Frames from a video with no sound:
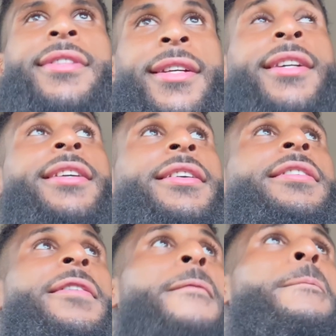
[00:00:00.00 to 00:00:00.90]
yeah
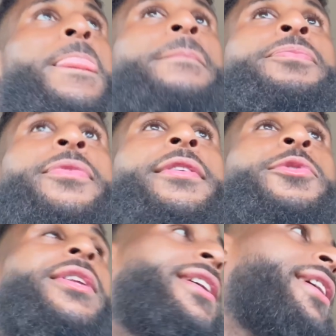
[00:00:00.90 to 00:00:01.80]

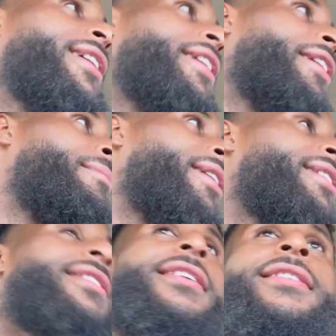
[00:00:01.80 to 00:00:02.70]
we did that,
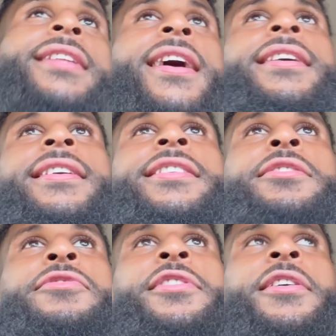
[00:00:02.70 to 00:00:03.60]
man. Like, it
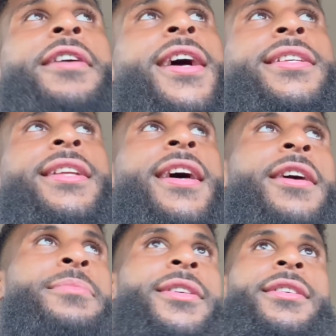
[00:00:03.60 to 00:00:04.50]
just feels crazy that
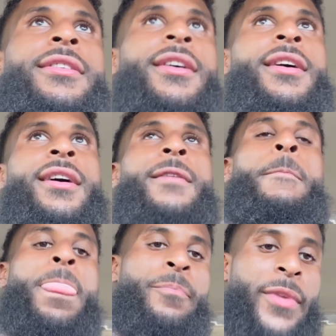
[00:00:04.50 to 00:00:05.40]
I'm here.
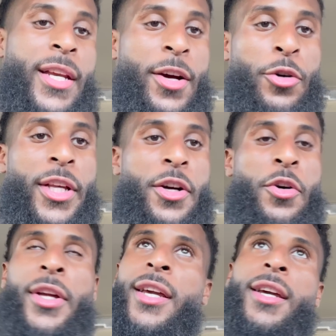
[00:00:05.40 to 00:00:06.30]
It only
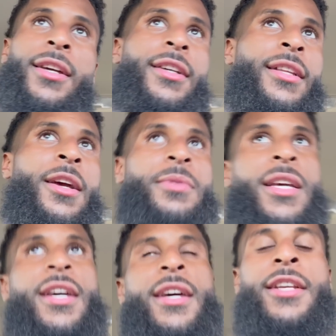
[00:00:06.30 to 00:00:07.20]
gonna get, you know what I'm
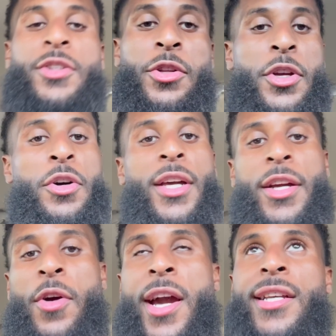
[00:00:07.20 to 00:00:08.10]
saying? It's only gonna get
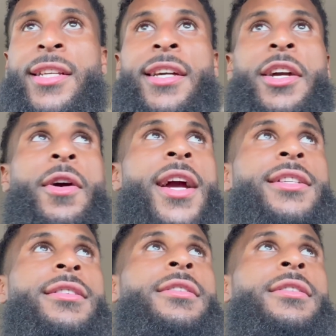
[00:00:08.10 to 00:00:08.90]
crazy and crazy